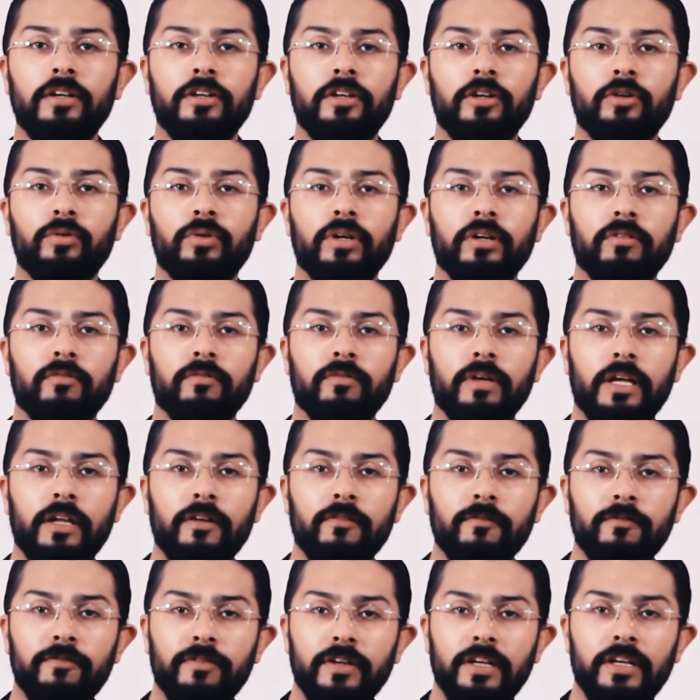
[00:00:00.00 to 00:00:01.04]
during
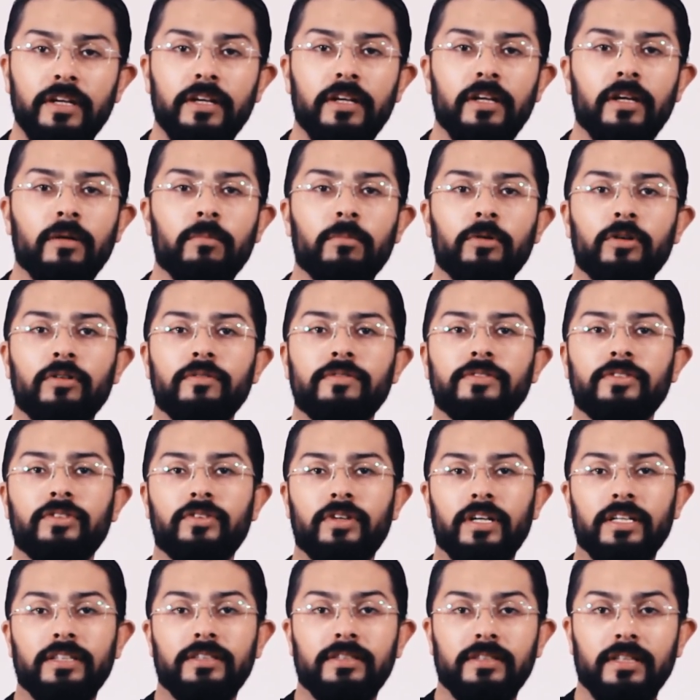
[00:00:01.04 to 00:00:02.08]
infinite number of
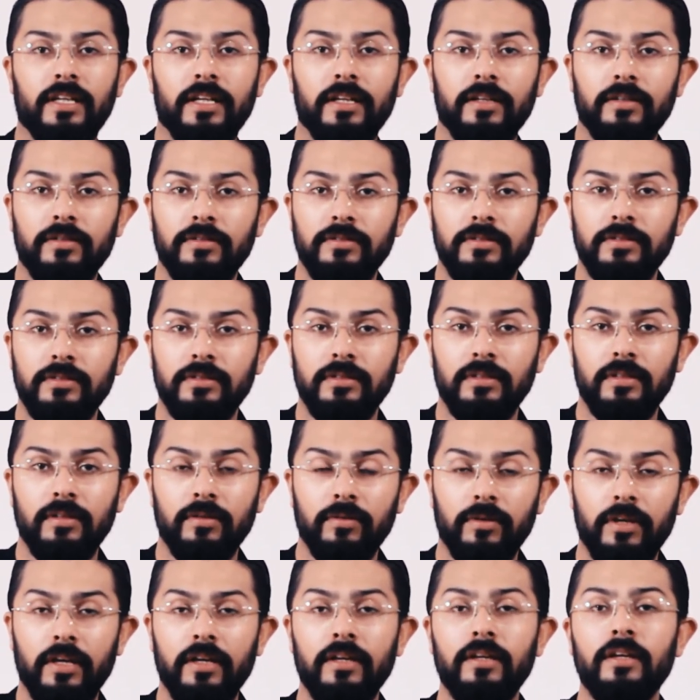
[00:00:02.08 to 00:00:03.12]
stress cycles,
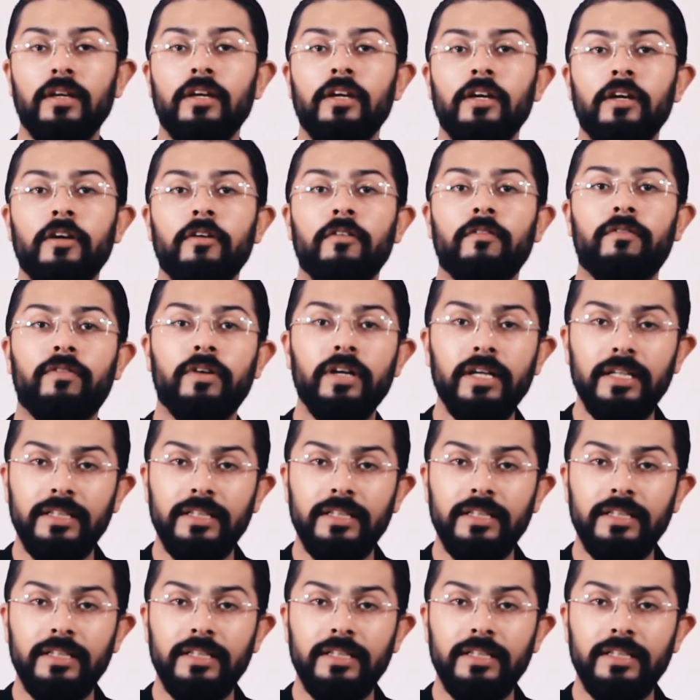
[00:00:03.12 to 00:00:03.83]
okay? For